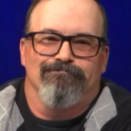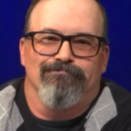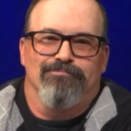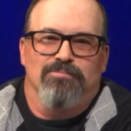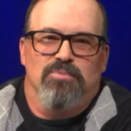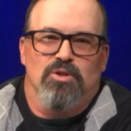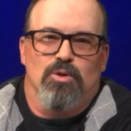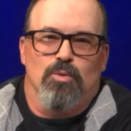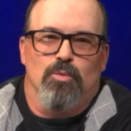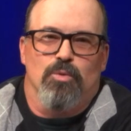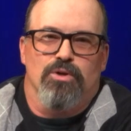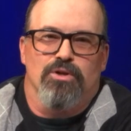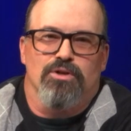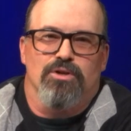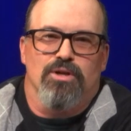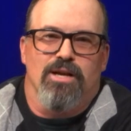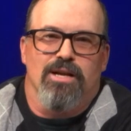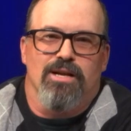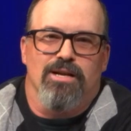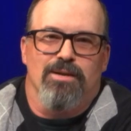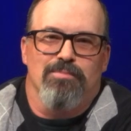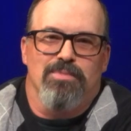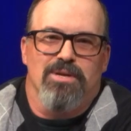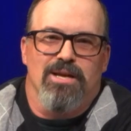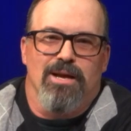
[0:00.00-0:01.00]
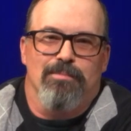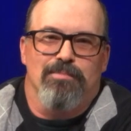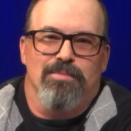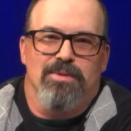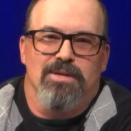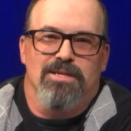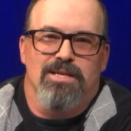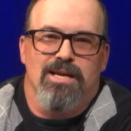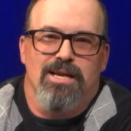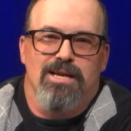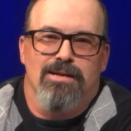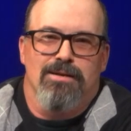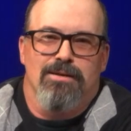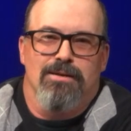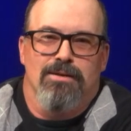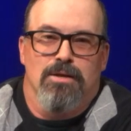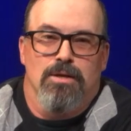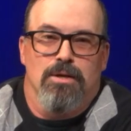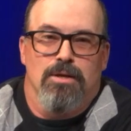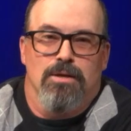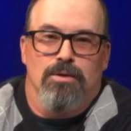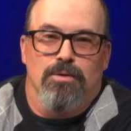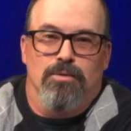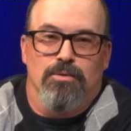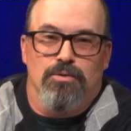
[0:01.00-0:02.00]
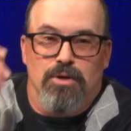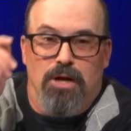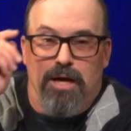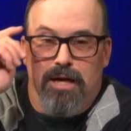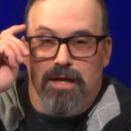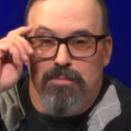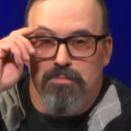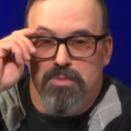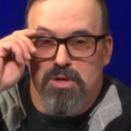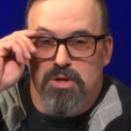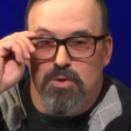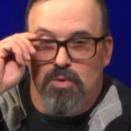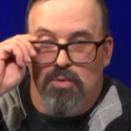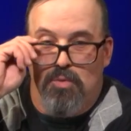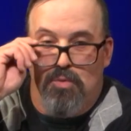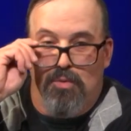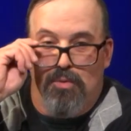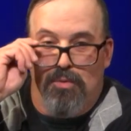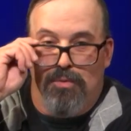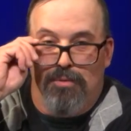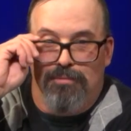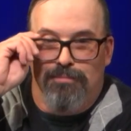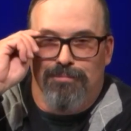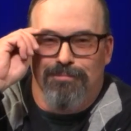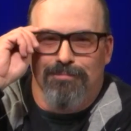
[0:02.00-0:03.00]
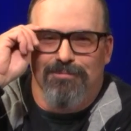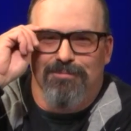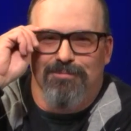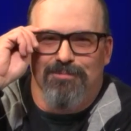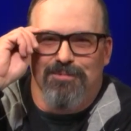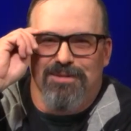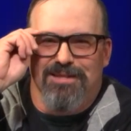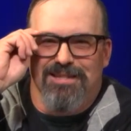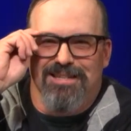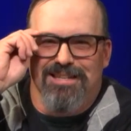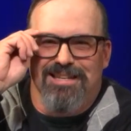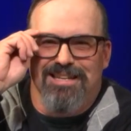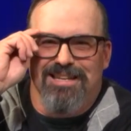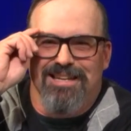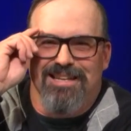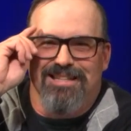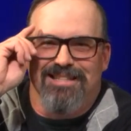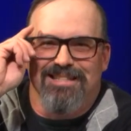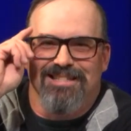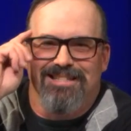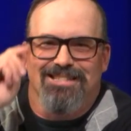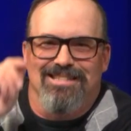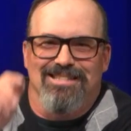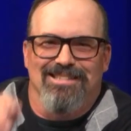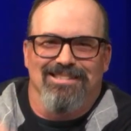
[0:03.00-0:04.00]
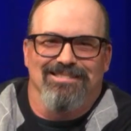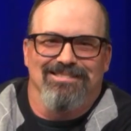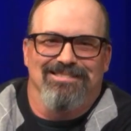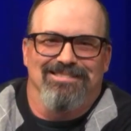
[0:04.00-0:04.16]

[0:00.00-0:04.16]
So we're trying to be up to date, trying to be cool with the kids.